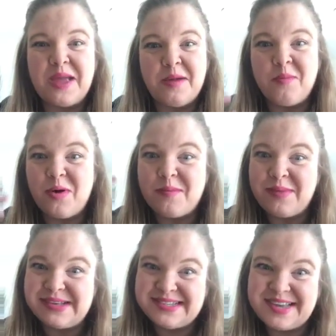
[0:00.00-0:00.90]
I'm more
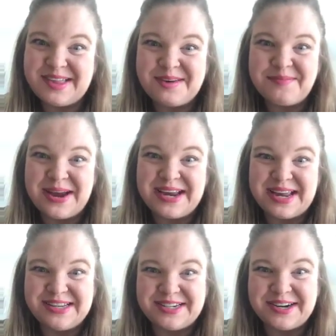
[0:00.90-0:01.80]
muscular by
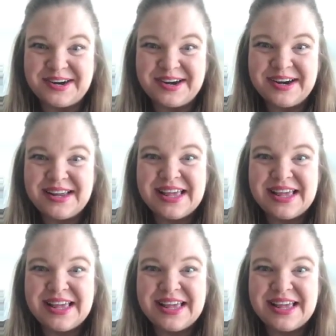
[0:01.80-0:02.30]
nature,